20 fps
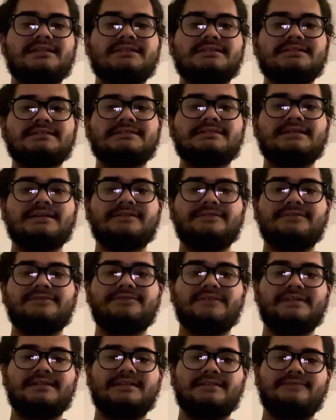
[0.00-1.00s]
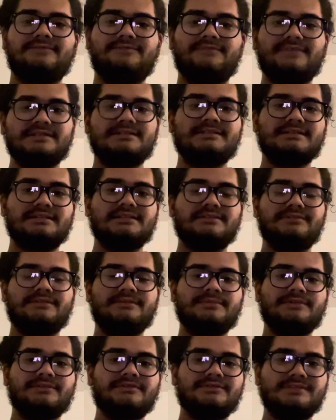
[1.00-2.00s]
and stuff and physically
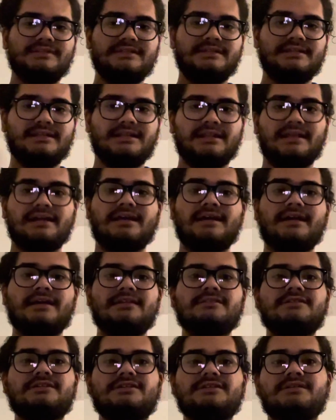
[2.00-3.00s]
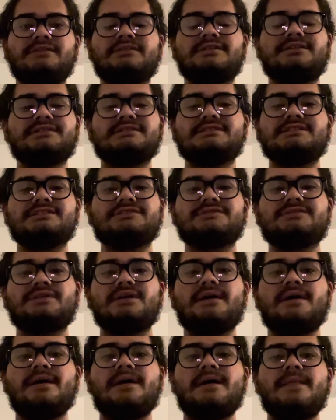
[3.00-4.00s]
removes it, the disease,
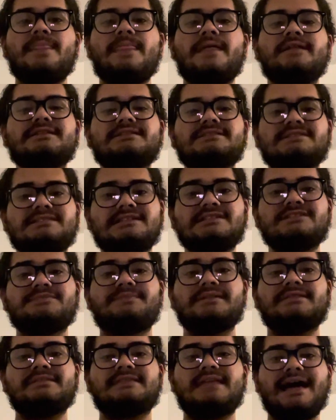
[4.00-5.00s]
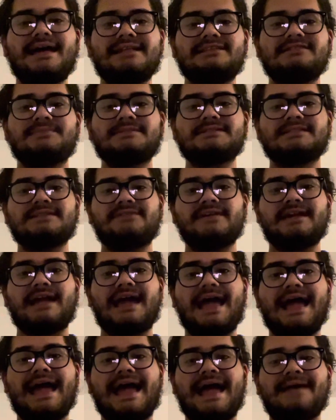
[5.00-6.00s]
not the disease, but that
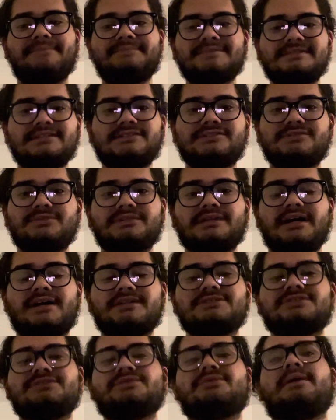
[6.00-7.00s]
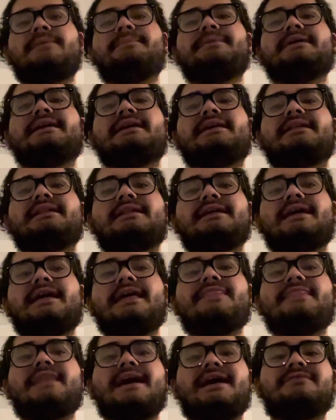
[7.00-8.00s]
specific abscess will not show up again
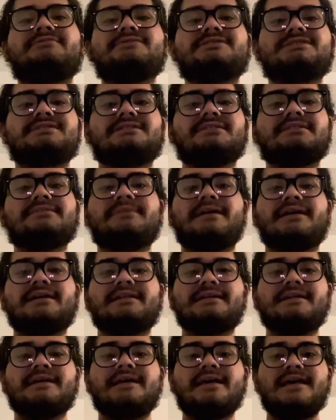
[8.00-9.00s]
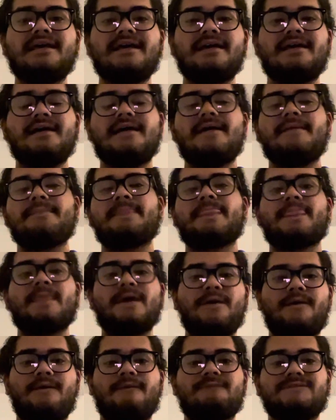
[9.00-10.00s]
in that region of the body.
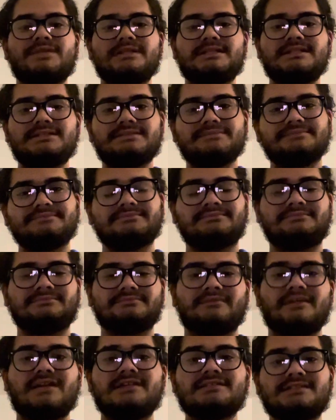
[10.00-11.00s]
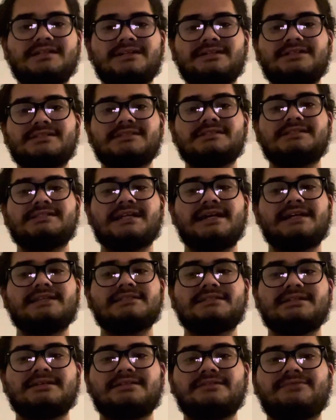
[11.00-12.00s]
Hopefully, because there's
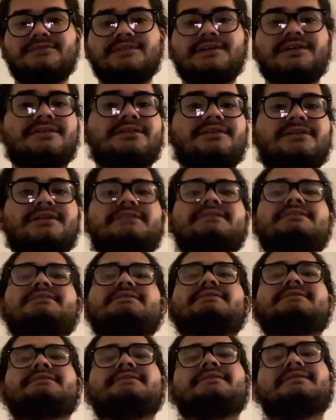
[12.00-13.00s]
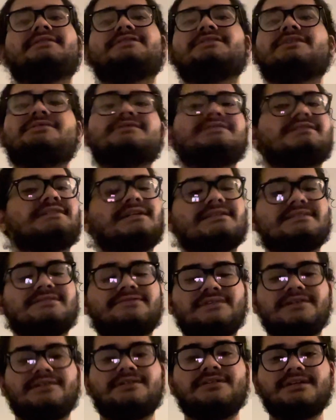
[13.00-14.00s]
chance of reoccurrence. There's always chance of
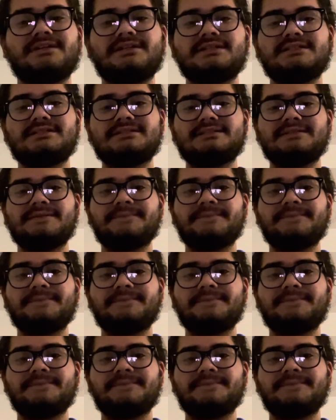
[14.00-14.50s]
reoccurrence.